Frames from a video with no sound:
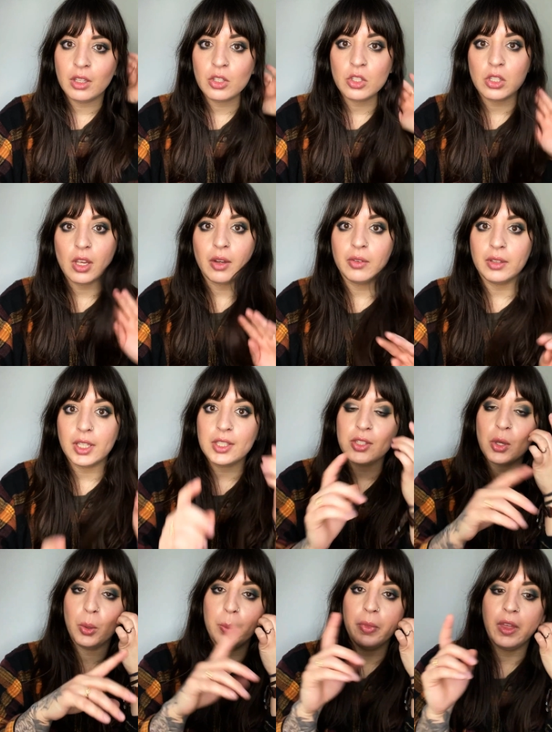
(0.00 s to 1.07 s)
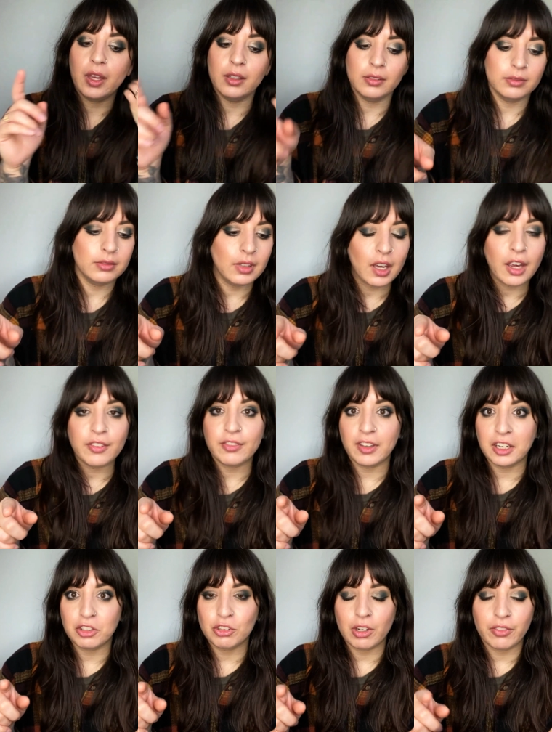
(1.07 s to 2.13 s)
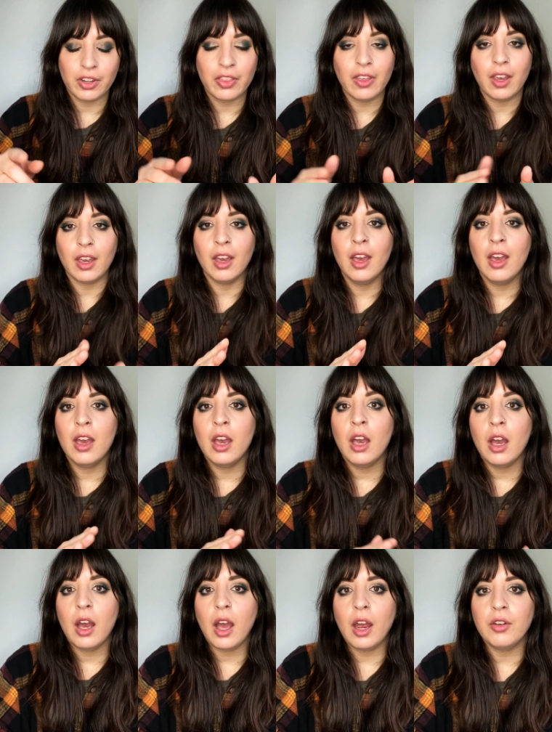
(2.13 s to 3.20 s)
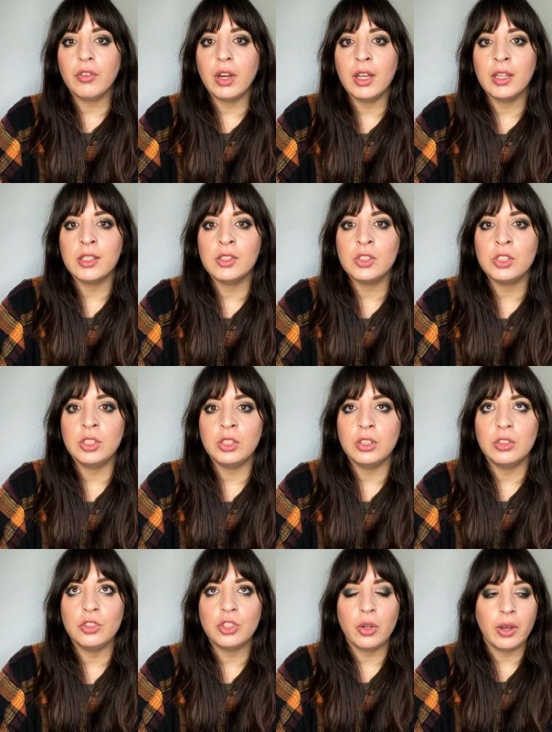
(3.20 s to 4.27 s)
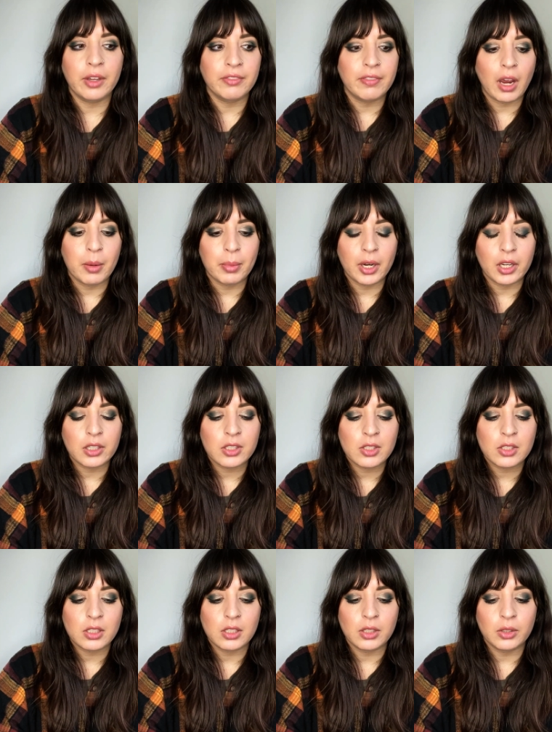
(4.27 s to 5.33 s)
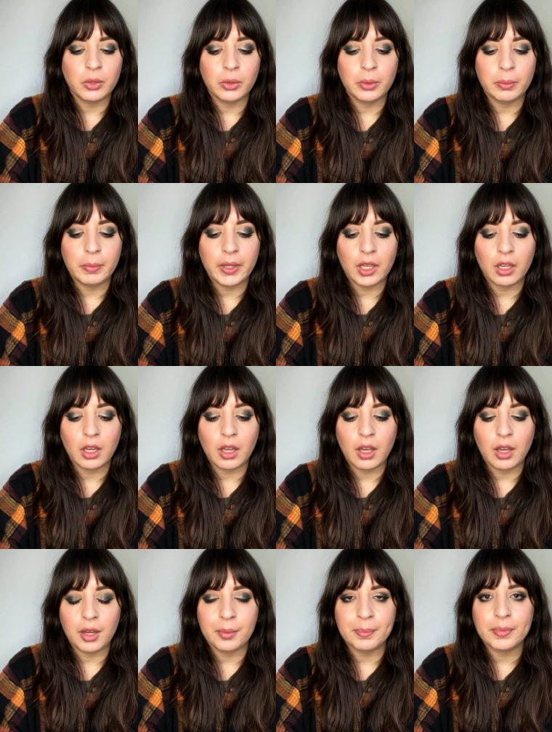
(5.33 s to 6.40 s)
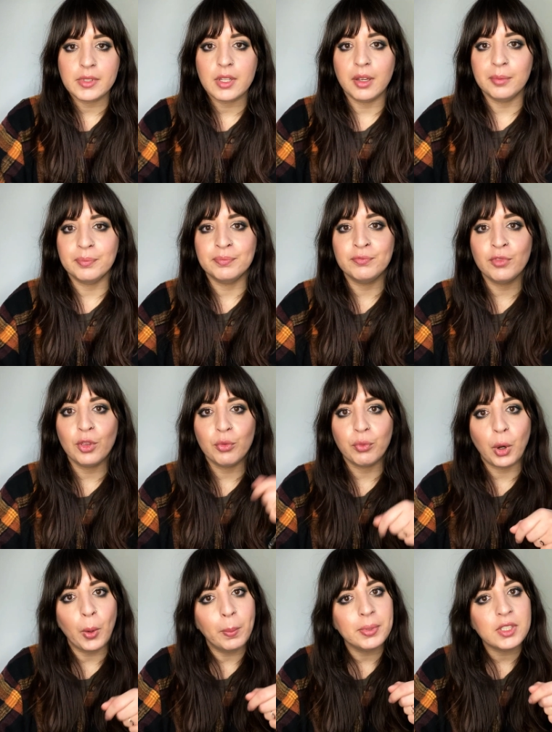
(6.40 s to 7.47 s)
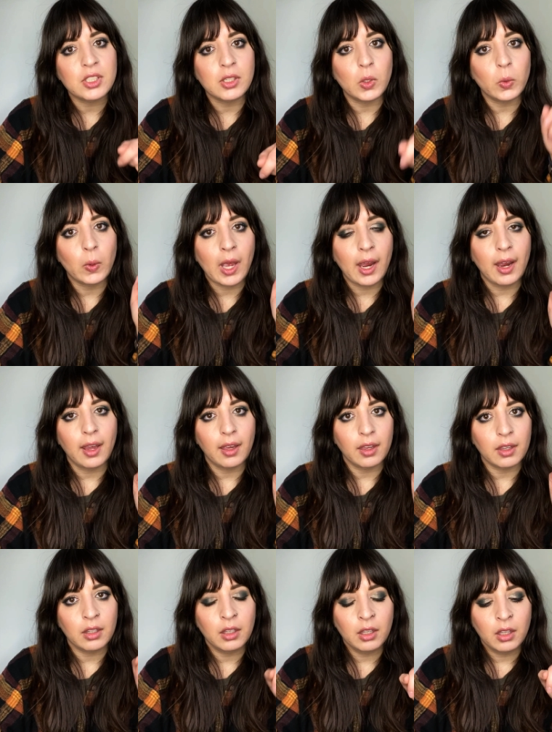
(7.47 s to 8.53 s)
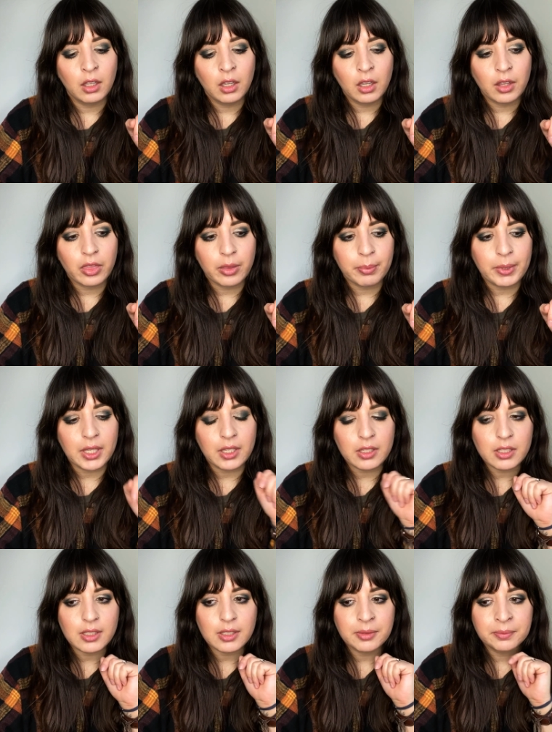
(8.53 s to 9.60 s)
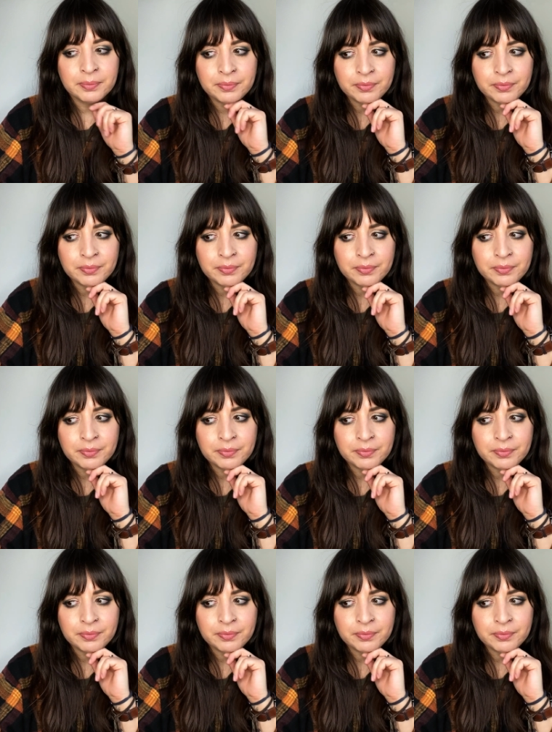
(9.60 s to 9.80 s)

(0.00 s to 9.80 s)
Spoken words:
So let's hope that I finish everything. I ran to Joann Fabrics to pick up some rope to hang the piece.